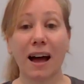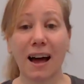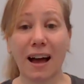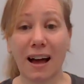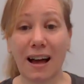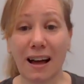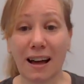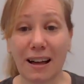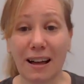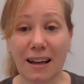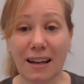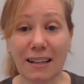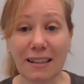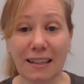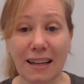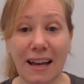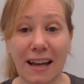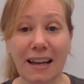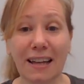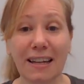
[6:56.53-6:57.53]
I
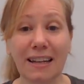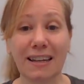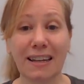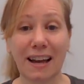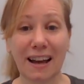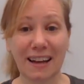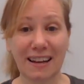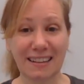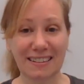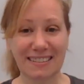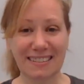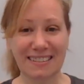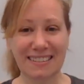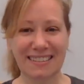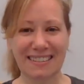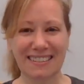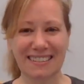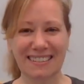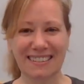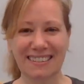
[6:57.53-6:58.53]
like
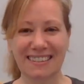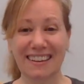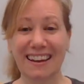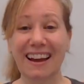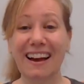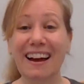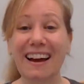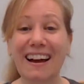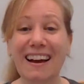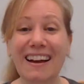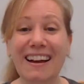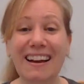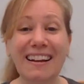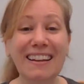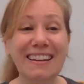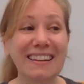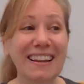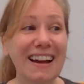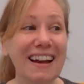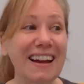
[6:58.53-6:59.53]
kites. I
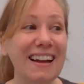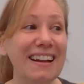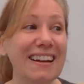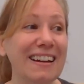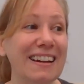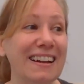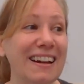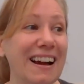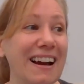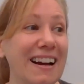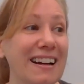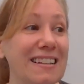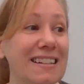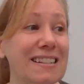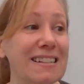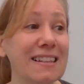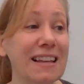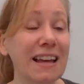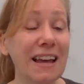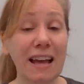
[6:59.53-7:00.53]
like
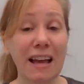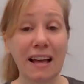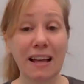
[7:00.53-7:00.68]
kites.